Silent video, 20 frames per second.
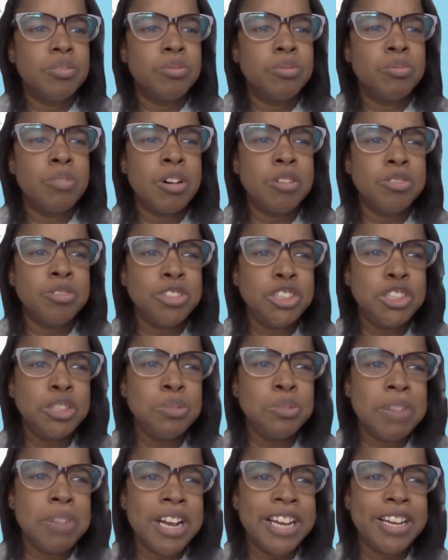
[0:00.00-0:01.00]
Won't you
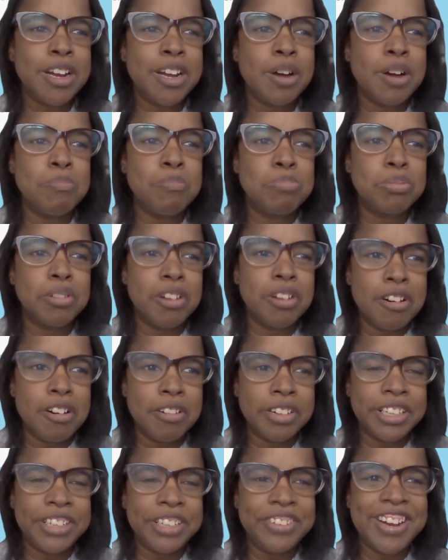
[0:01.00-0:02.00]
make a
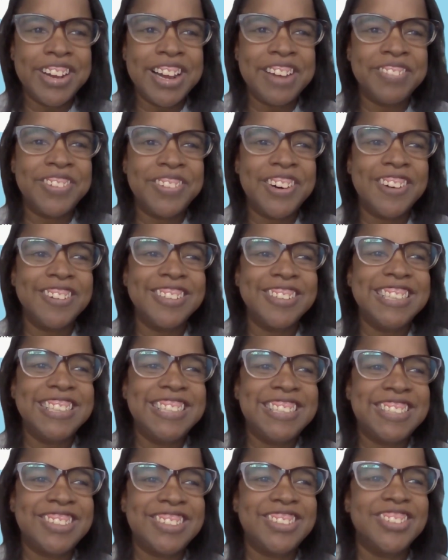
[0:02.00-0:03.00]
blog? You have all
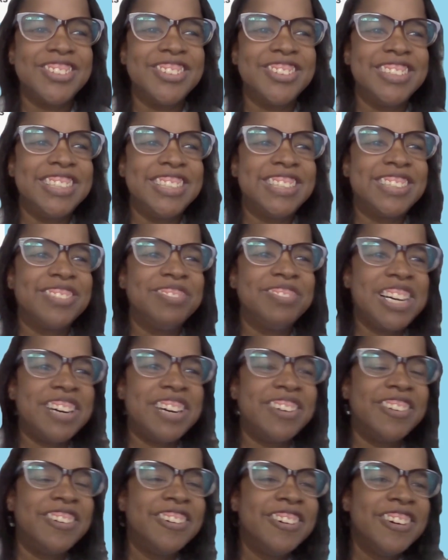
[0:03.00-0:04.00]
these stories
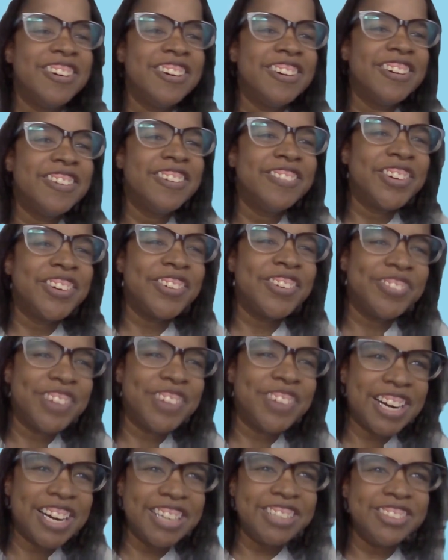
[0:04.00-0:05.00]
about
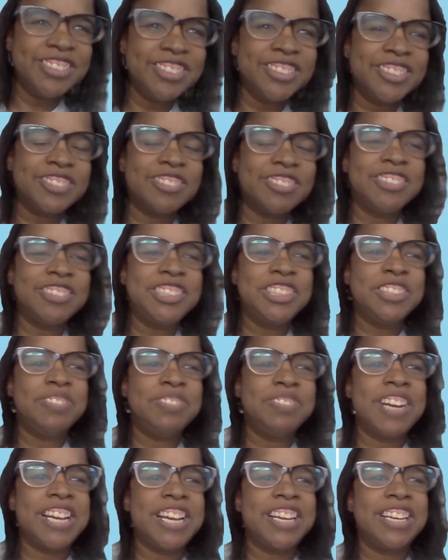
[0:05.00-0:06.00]
providers. Won't you
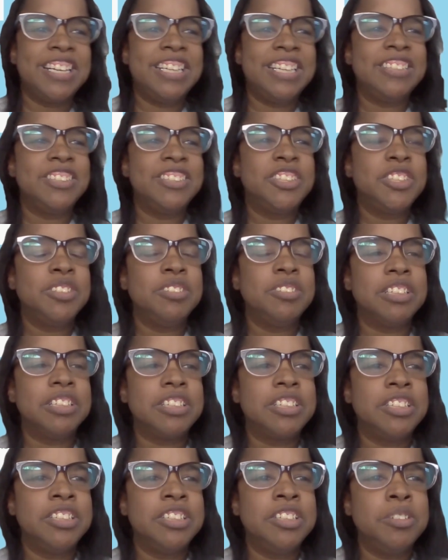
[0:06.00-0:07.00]
make it into
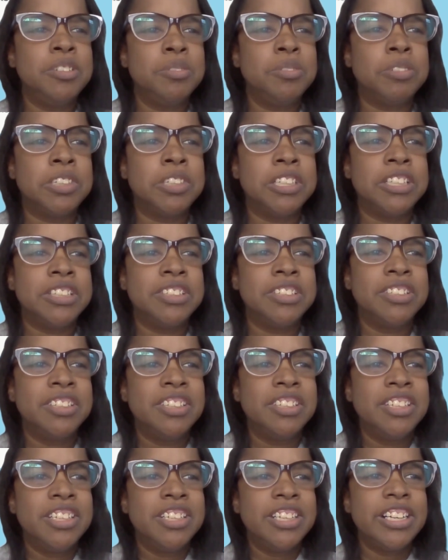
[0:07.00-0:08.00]
a good one
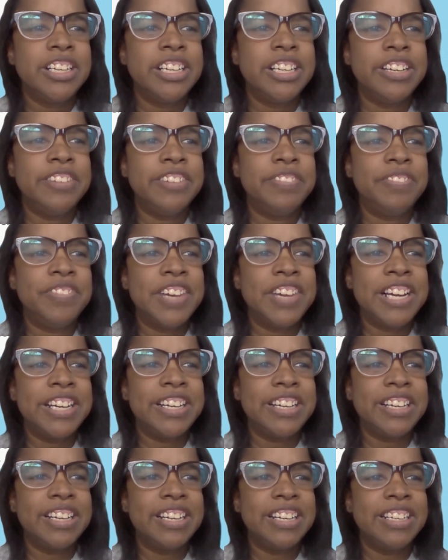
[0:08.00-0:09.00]
and
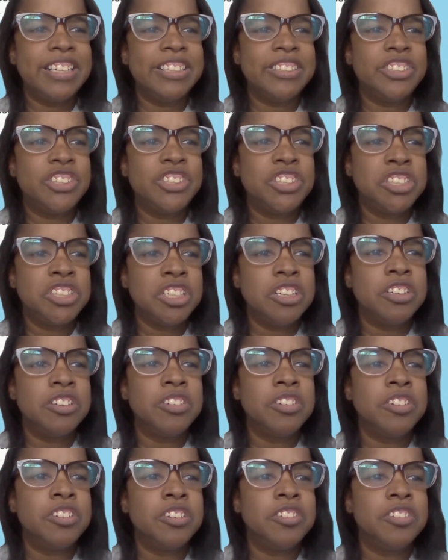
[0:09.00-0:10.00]
make and
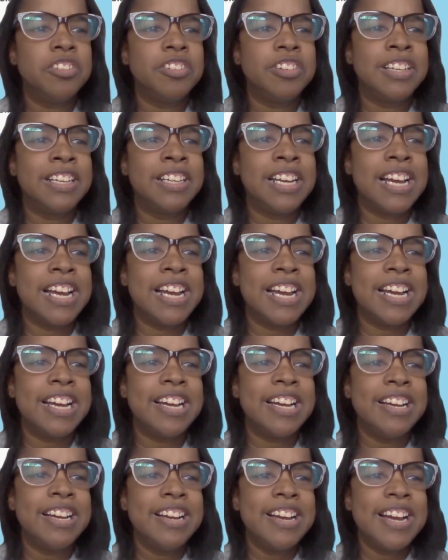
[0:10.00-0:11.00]
show that
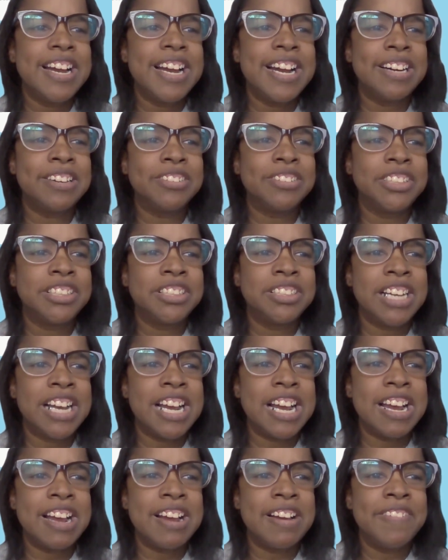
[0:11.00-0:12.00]
how
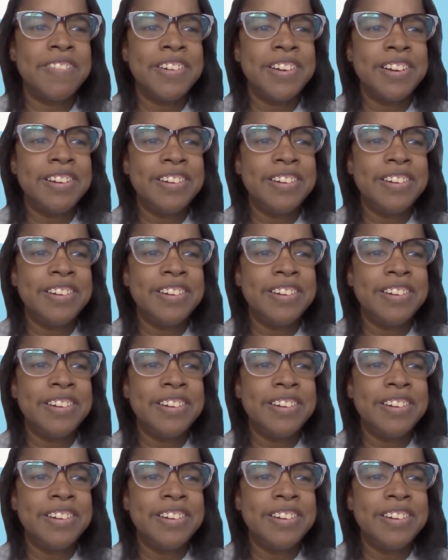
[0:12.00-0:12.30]
staff,